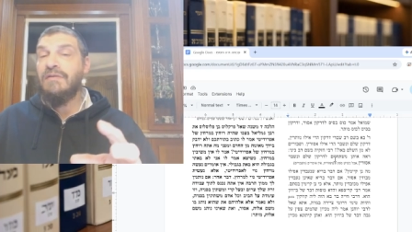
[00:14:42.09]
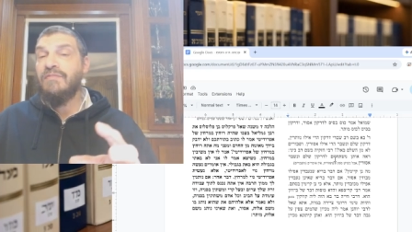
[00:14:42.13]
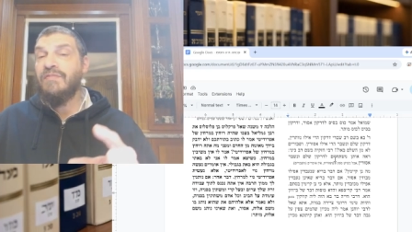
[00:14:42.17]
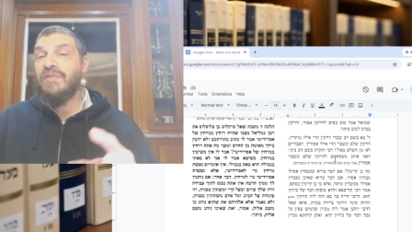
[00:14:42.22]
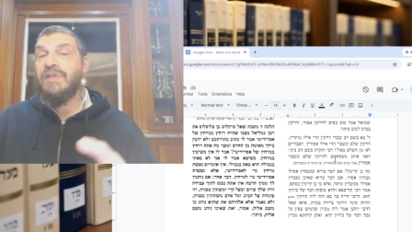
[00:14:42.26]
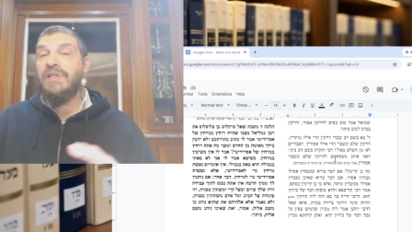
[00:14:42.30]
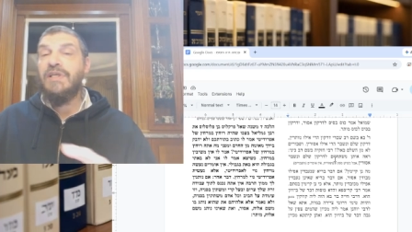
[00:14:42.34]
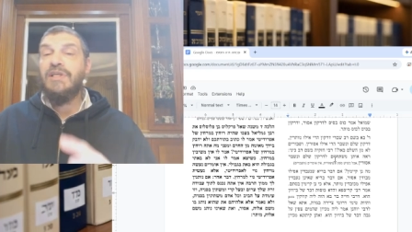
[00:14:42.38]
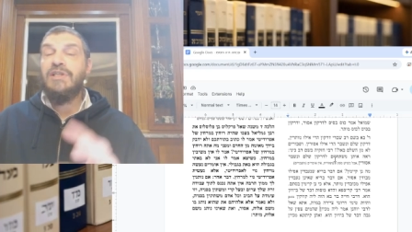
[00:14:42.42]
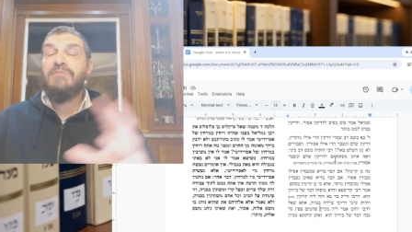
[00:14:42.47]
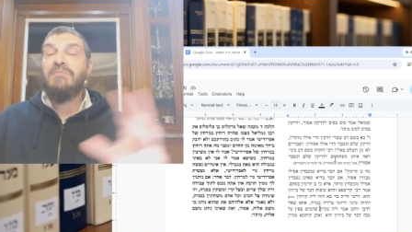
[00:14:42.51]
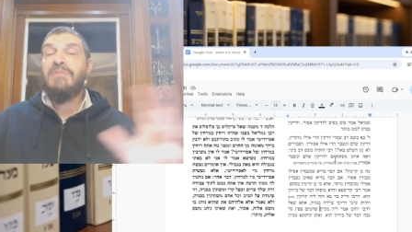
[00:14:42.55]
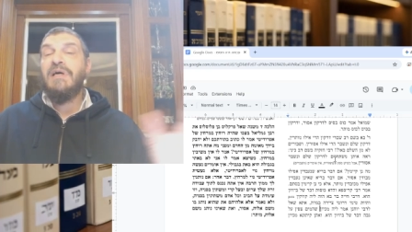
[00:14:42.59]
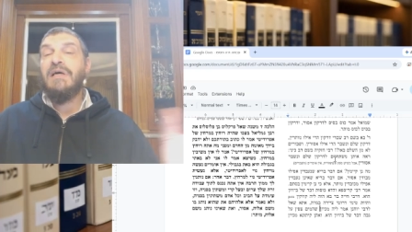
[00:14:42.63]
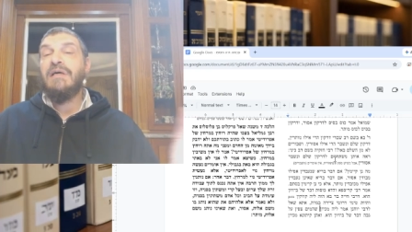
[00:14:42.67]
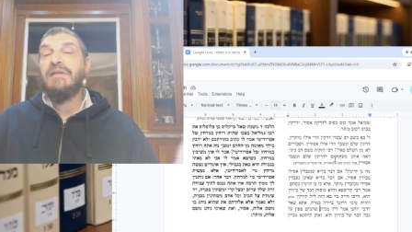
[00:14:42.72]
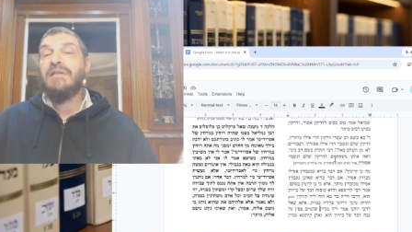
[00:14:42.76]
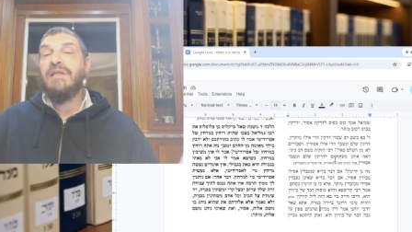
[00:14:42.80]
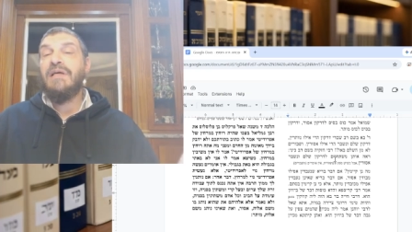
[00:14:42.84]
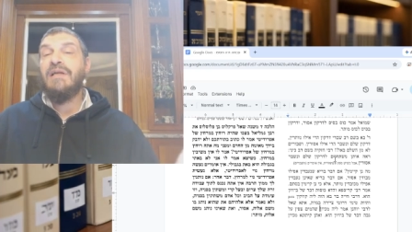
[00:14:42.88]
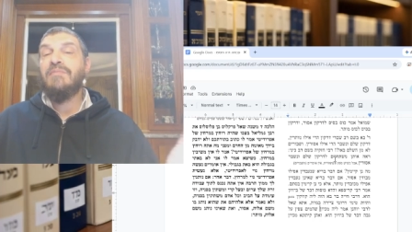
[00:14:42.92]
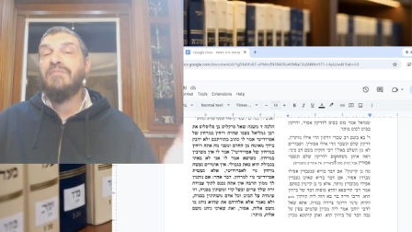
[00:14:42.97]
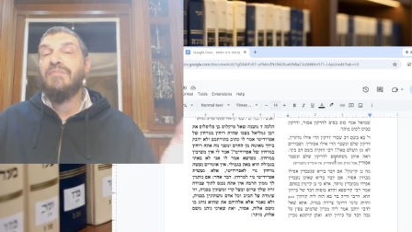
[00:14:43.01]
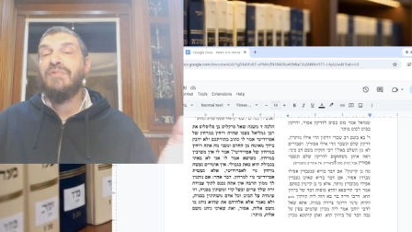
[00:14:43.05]
and
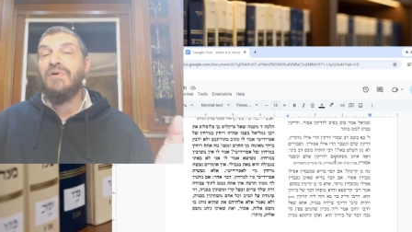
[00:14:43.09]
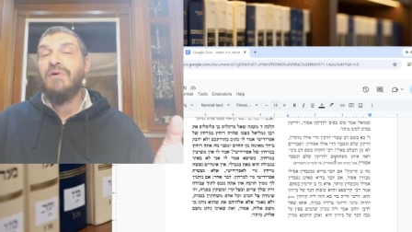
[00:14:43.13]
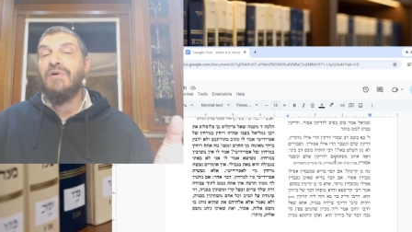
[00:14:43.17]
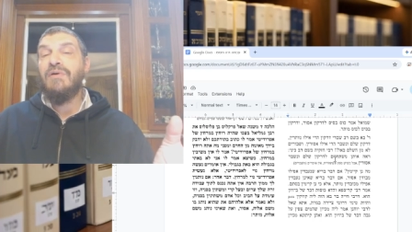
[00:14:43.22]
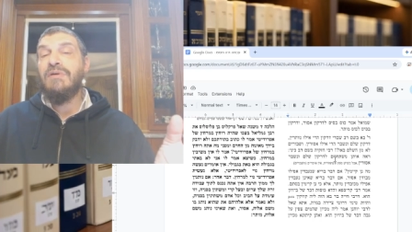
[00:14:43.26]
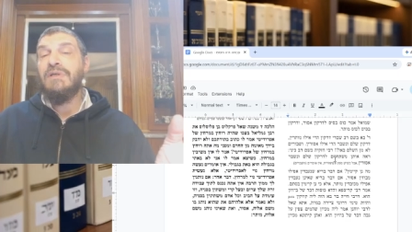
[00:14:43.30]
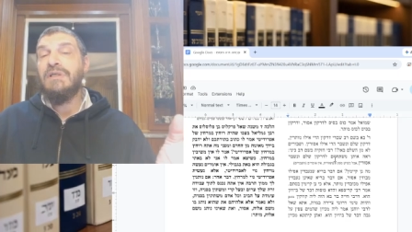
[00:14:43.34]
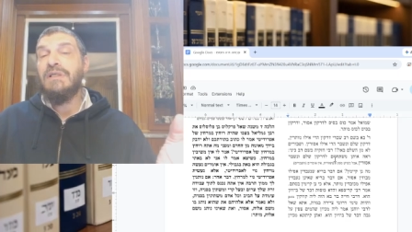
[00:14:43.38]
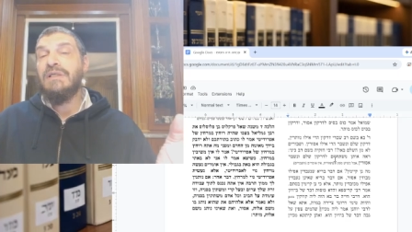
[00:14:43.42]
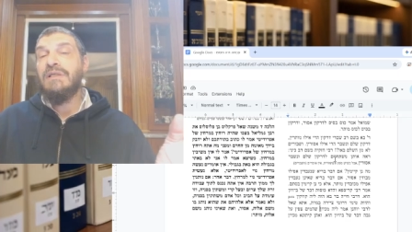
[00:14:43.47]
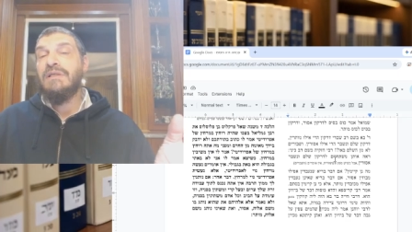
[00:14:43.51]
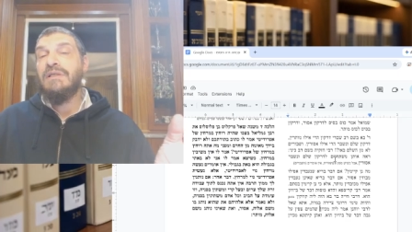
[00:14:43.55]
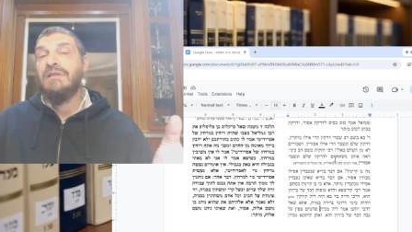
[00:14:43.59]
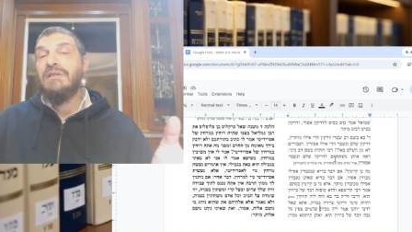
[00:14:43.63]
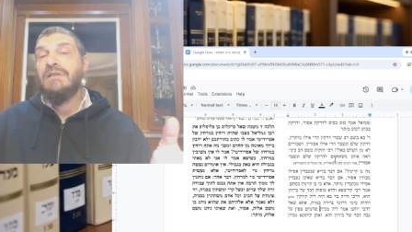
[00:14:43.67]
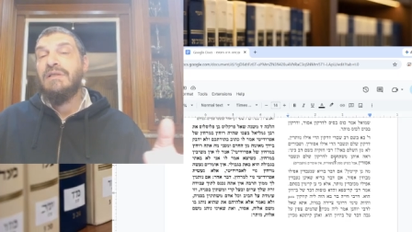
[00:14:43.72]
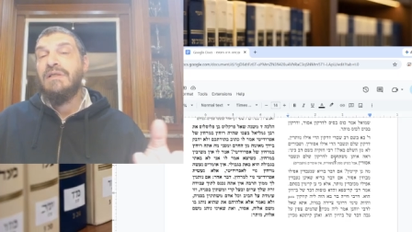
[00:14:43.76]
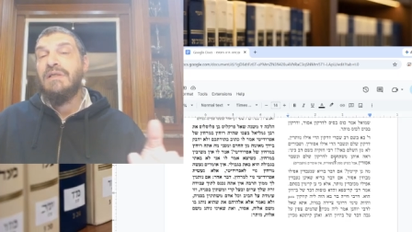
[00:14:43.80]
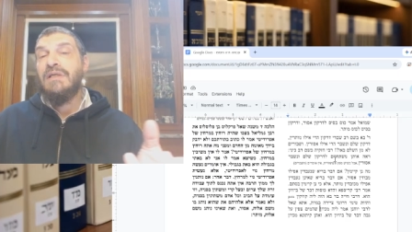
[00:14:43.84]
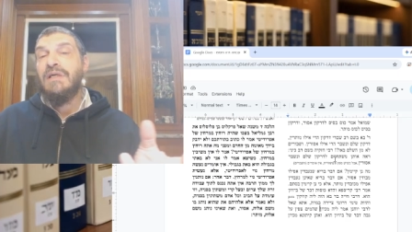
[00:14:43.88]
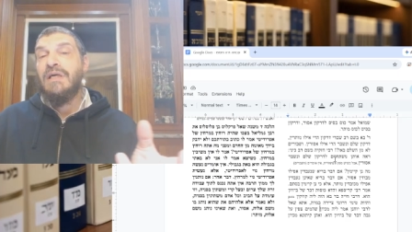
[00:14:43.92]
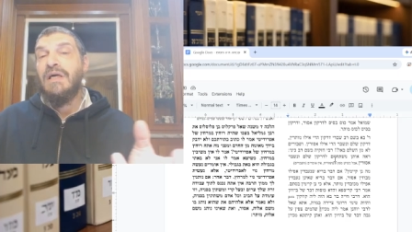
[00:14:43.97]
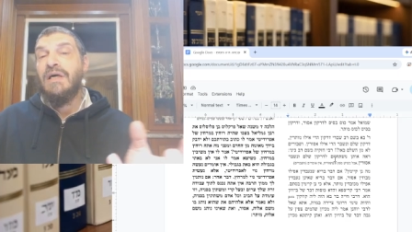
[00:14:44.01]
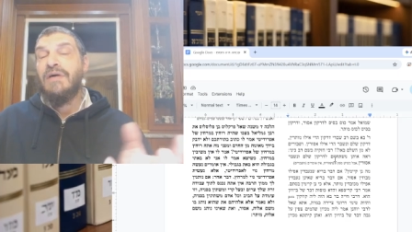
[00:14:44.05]
then it broke,
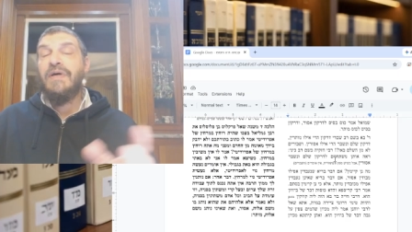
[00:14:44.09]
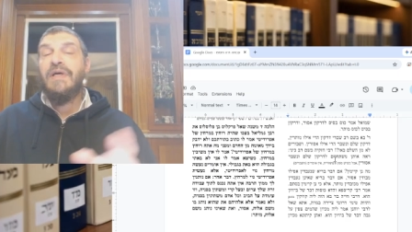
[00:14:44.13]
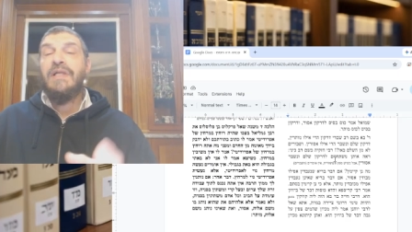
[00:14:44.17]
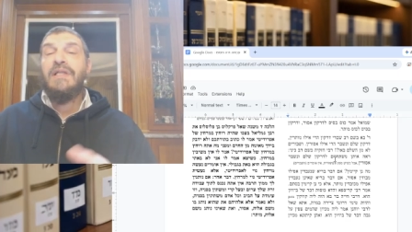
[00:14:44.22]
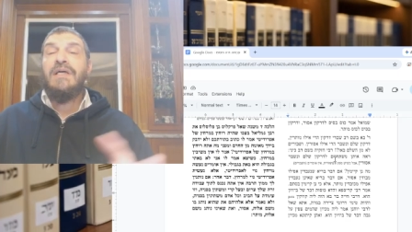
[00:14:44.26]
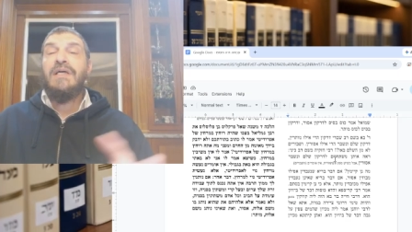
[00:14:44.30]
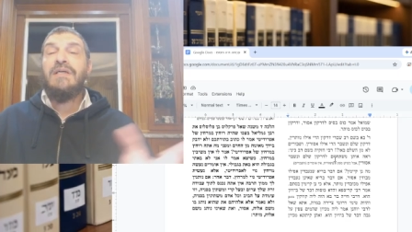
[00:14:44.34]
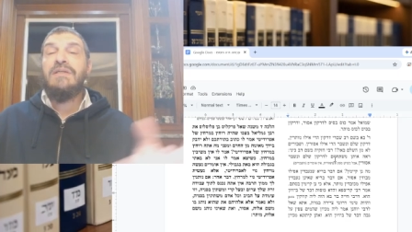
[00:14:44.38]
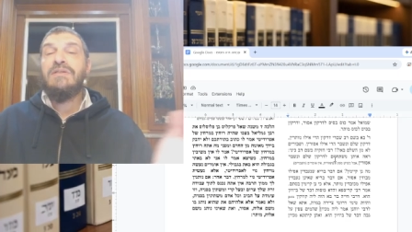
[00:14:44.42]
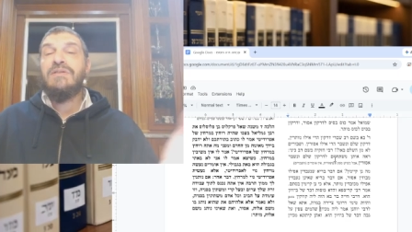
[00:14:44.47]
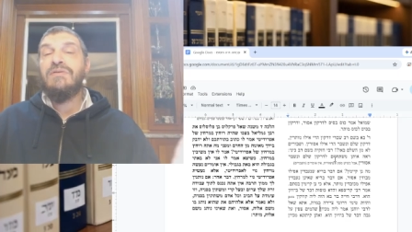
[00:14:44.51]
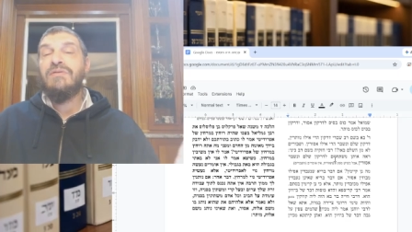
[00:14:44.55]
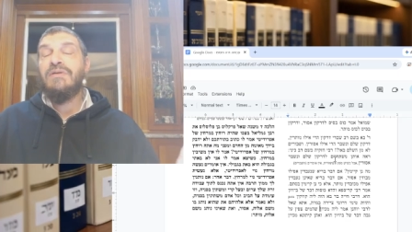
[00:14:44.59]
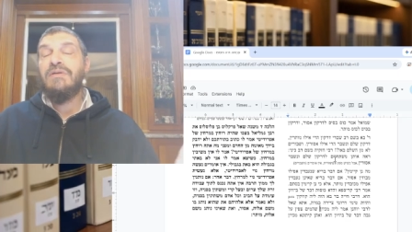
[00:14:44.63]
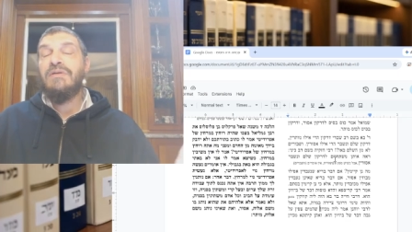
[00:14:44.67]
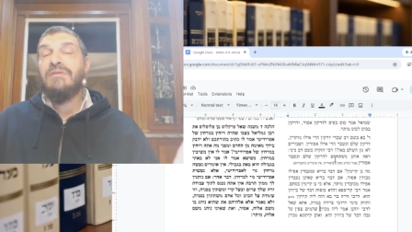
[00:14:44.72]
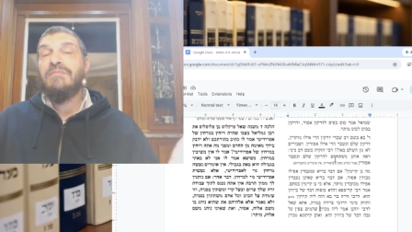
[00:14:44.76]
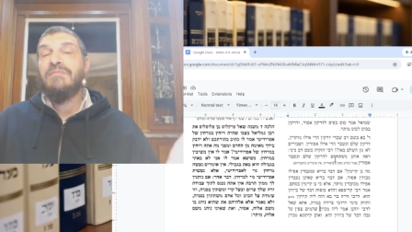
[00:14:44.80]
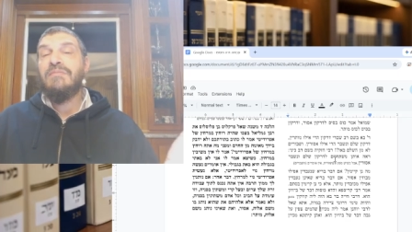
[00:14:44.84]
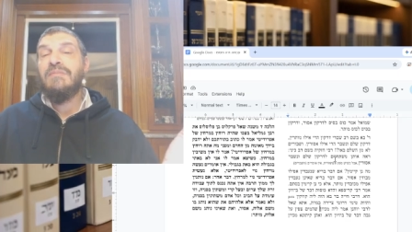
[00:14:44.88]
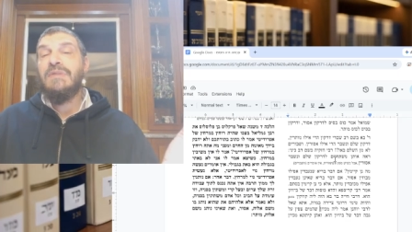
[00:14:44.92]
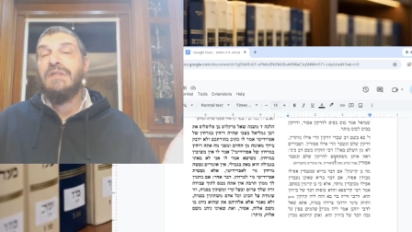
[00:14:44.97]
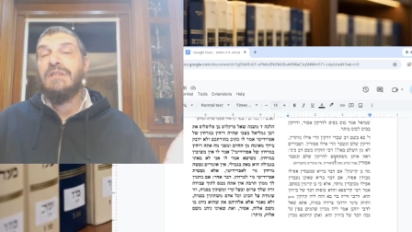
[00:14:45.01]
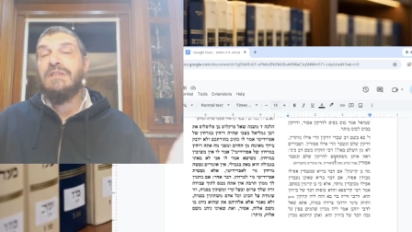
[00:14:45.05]

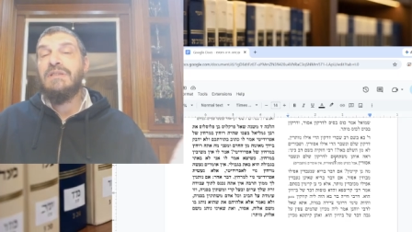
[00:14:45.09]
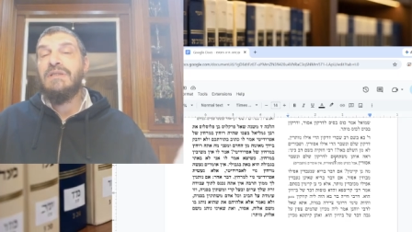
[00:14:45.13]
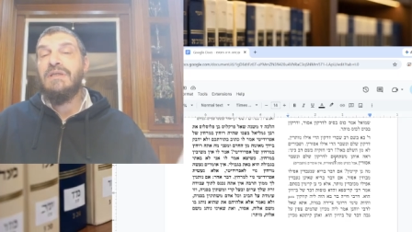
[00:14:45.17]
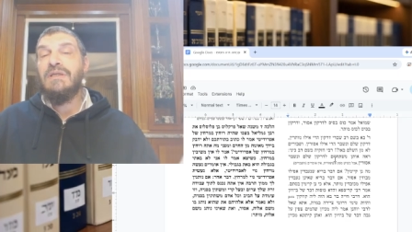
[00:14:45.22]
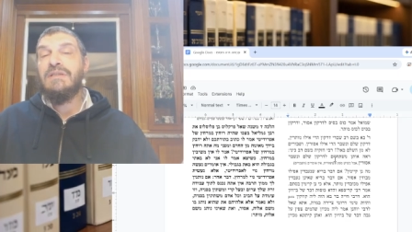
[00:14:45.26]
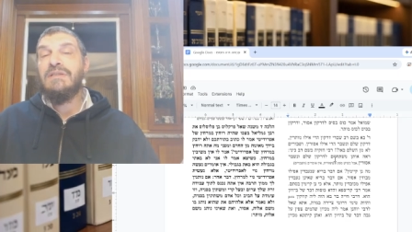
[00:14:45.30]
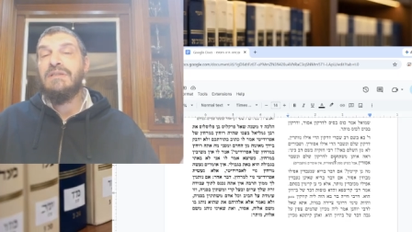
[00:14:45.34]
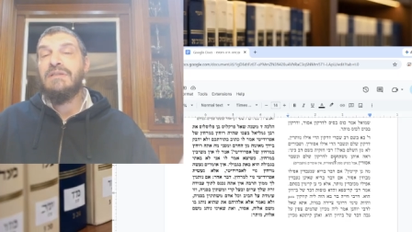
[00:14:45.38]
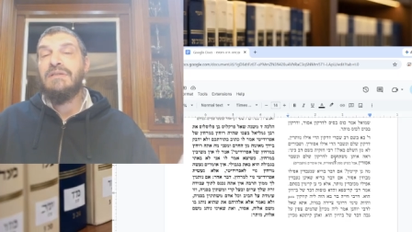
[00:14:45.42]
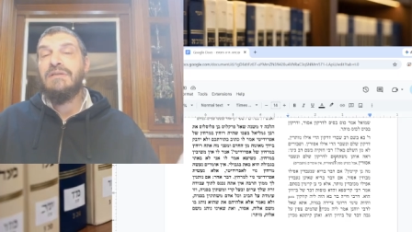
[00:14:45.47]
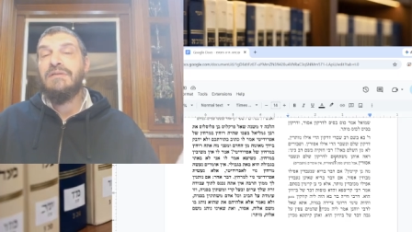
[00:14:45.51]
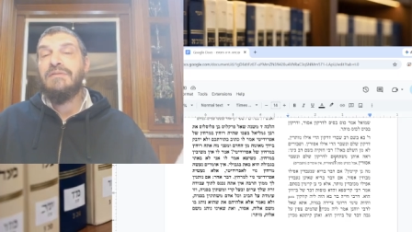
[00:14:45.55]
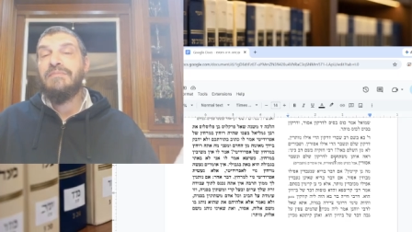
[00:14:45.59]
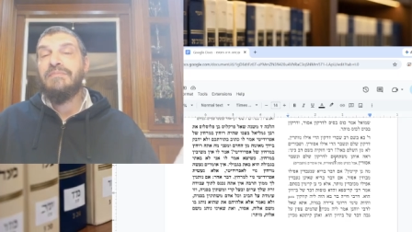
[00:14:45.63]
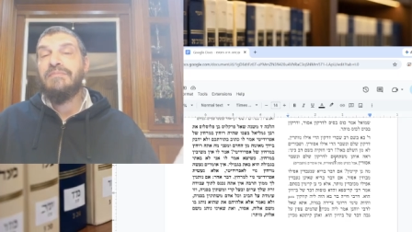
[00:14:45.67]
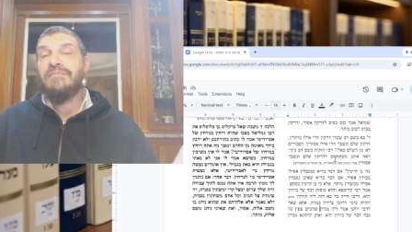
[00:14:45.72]
it's aser.